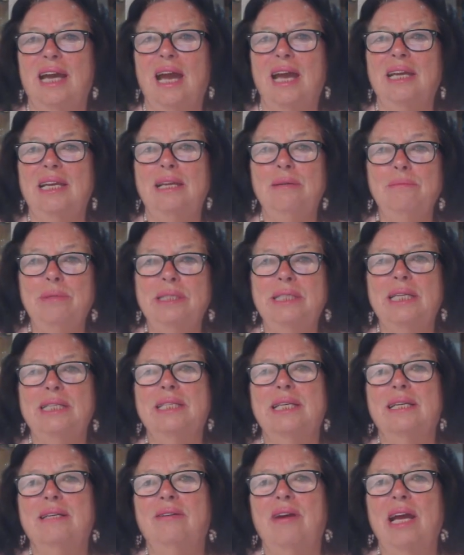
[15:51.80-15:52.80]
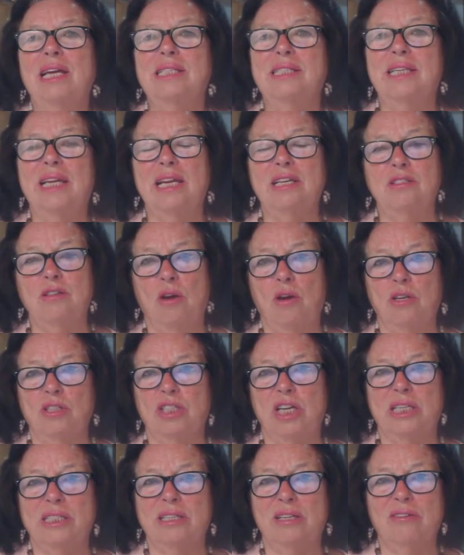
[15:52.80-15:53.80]
I limited the Christ and I
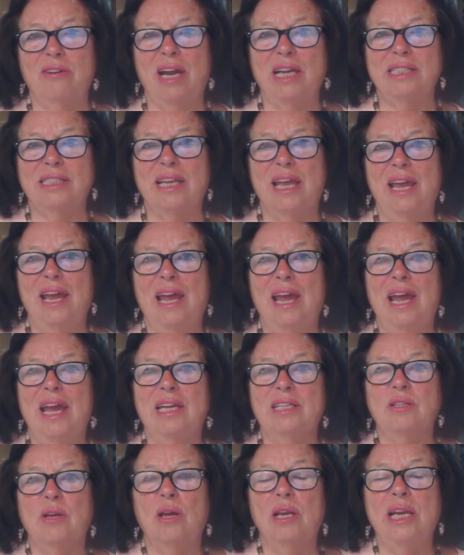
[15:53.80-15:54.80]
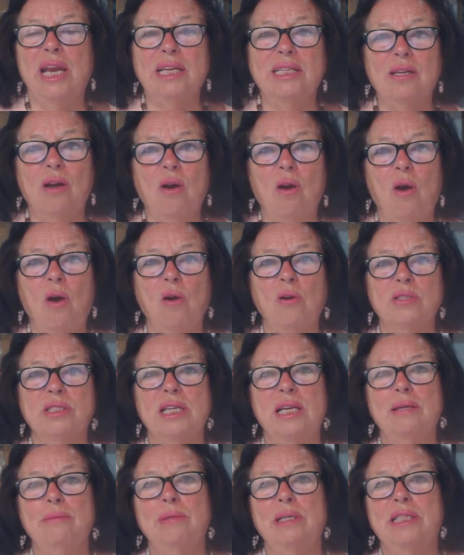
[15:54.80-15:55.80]
tortured the Christ. So I let go all
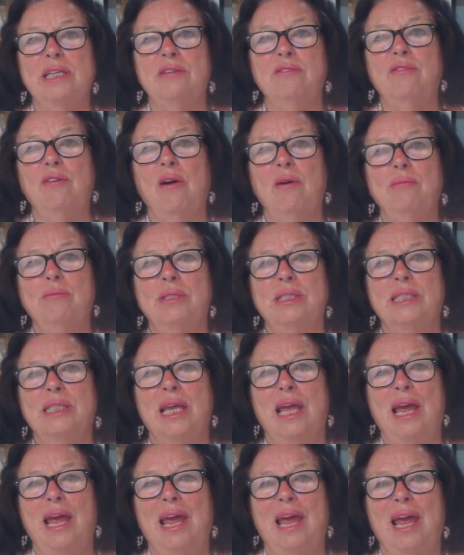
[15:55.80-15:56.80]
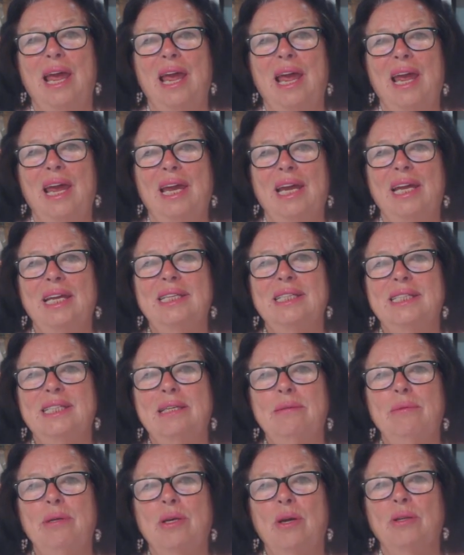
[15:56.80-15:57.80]
the limited forms and
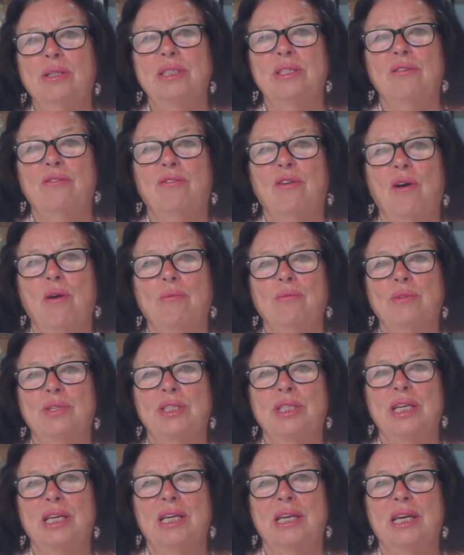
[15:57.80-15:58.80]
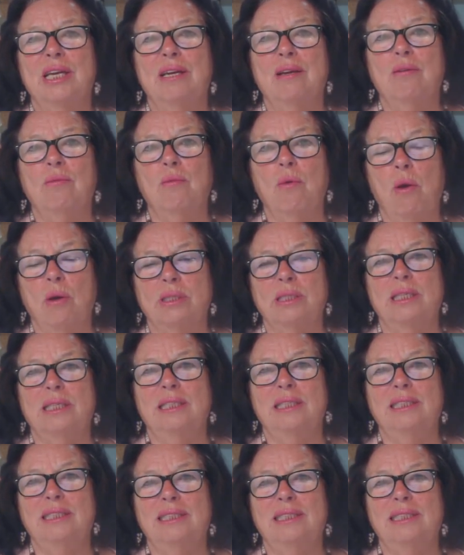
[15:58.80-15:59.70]
see beyond the forms what?